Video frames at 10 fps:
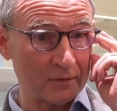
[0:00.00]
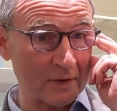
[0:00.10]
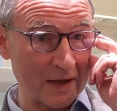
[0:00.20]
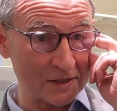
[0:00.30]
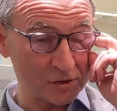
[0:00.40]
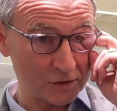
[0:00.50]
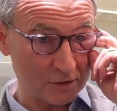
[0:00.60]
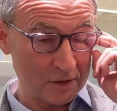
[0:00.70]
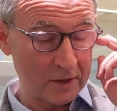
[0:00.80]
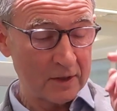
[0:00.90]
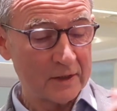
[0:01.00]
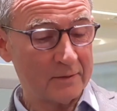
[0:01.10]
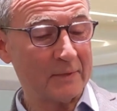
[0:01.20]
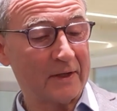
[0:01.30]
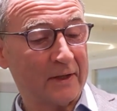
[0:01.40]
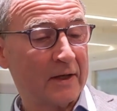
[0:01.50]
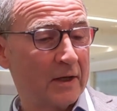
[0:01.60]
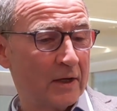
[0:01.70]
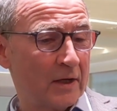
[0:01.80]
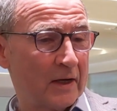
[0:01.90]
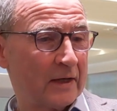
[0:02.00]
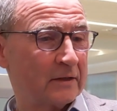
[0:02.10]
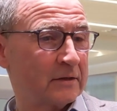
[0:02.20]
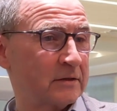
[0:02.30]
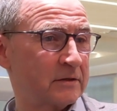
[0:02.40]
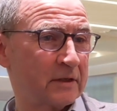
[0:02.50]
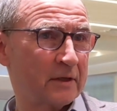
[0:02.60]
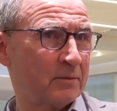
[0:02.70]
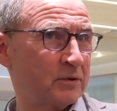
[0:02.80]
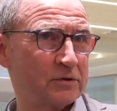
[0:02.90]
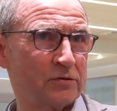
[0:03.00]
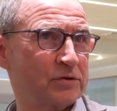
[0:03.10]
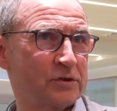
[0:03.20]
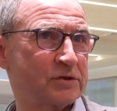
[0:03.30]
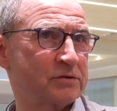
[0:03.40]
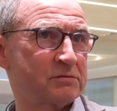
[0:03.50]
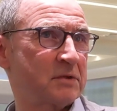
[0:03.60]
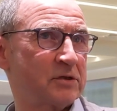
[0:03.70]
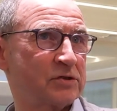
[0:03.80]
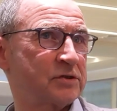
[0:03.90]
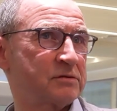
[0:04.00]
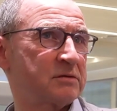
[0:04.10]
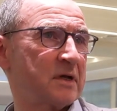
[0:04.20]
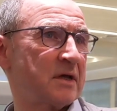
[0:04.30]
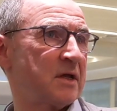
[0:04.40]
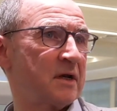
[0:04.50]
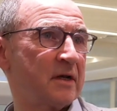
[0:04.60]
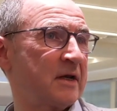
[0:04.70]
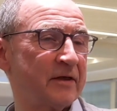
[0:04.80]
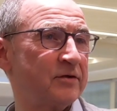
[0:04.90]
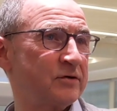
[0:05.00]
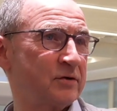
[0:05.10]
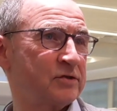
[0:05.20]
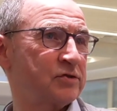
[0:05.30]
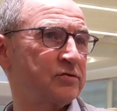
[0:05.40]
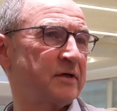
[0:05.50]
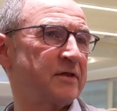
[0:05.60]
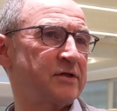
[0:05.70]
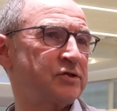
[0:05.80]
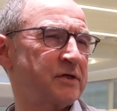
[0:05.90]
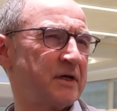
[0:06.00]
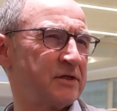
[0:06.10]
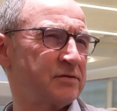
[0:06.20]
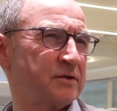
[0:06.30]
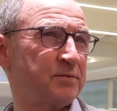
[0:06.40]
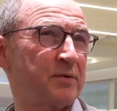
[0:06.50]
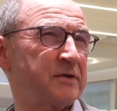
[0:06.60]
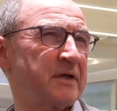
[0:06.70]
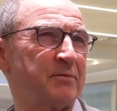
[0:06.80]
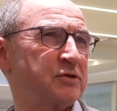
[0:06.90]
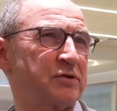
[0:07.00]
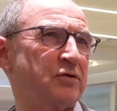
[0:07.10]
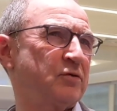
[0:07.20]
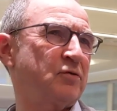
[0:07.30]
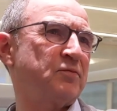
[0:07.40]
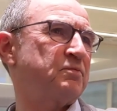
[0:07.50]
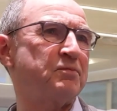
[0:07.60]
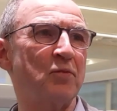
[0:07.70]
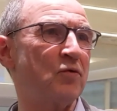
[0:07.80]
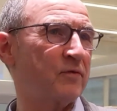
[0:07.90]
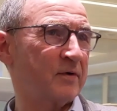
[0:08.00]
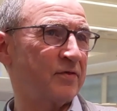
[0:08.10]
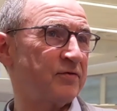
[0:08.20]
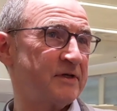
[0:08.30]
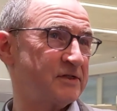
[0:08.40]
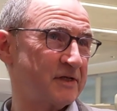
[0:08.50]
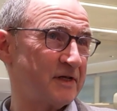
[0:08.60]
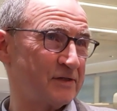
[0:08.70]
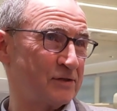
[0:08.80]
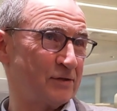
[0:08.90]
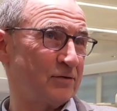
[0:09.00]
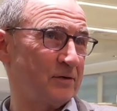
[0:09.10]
action in minute. And but Joe just leathered you straight in the chest at this point, and that must have gone over 3 seats,